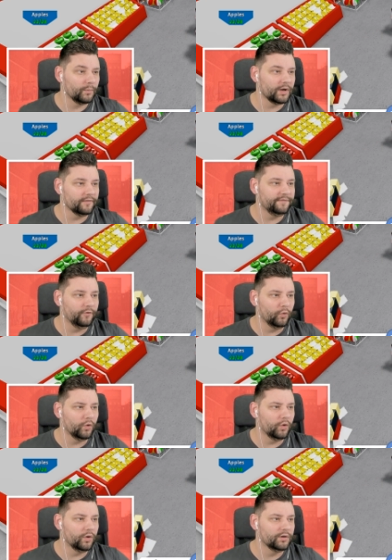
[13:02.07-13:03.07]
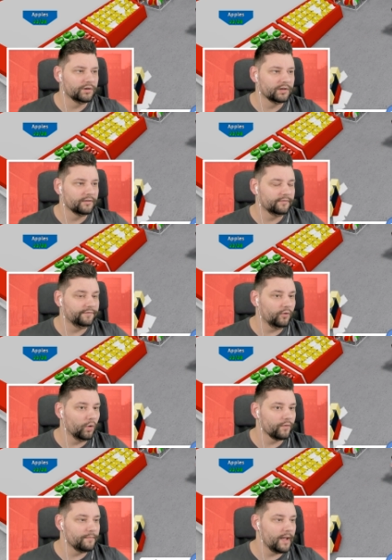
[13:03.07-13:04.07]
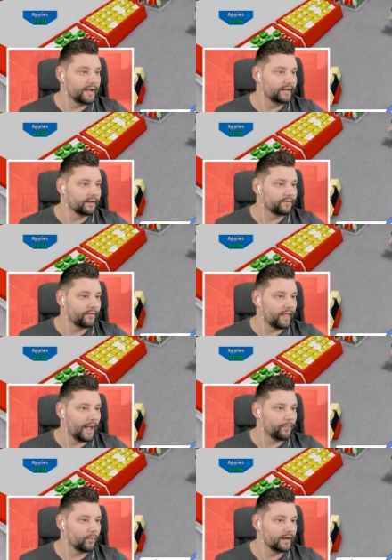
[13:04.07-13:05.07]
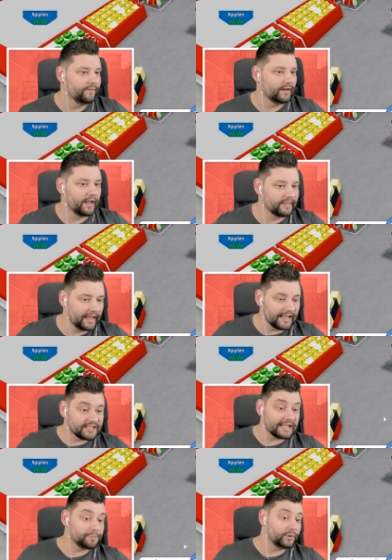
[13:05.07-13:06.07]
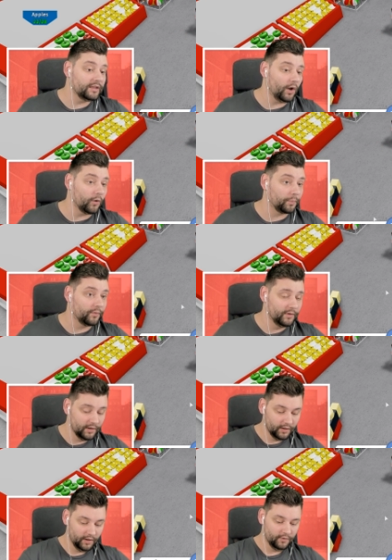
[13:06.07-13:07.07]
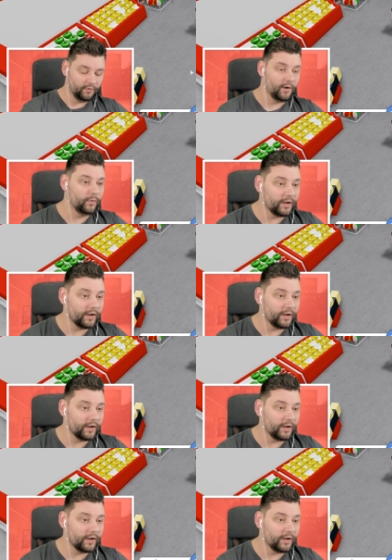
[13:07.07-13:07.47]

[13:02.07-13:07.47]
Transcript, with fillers: we got four, four remaining for that, but we'll leave it like that. That's that's pretty dope. Right,